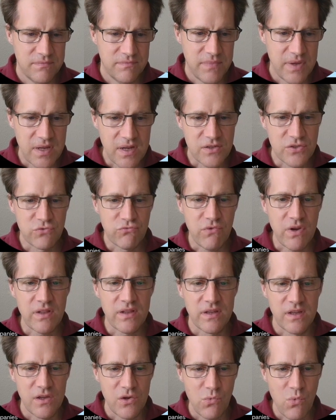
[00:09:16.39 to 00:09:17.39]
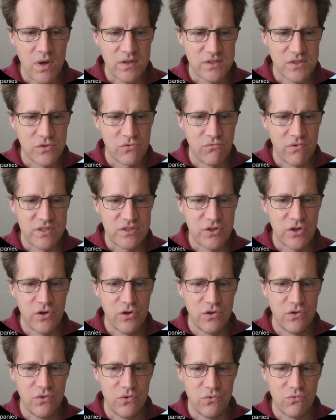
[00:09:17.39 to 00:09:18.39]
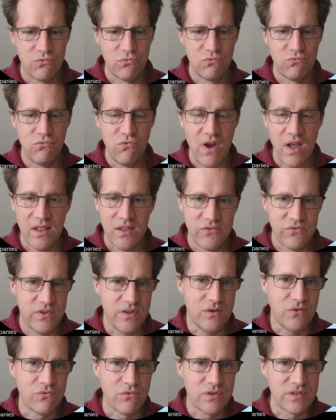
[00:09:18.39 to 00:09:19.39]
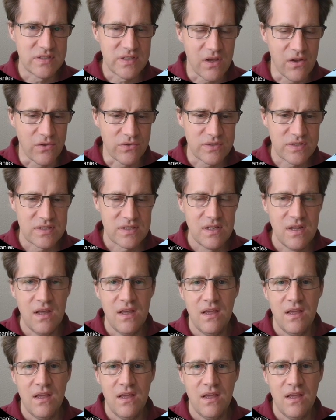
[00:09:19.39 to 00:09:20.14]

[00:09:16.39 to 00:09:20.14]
because really you want to return relevant results.